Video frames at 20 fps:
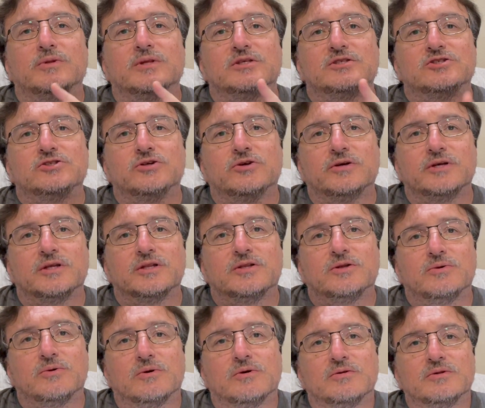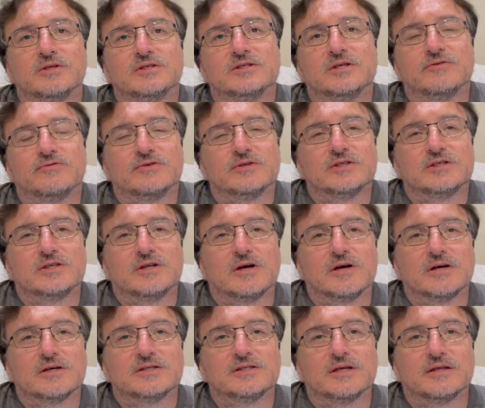this journey through all these different
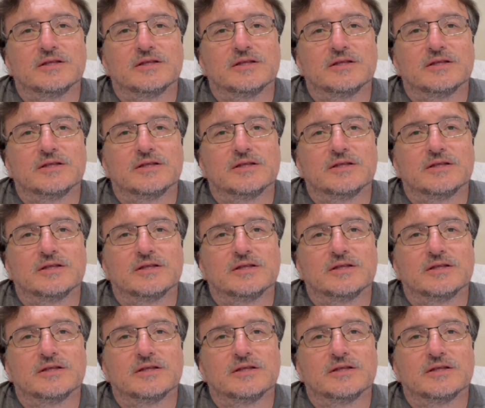stocks.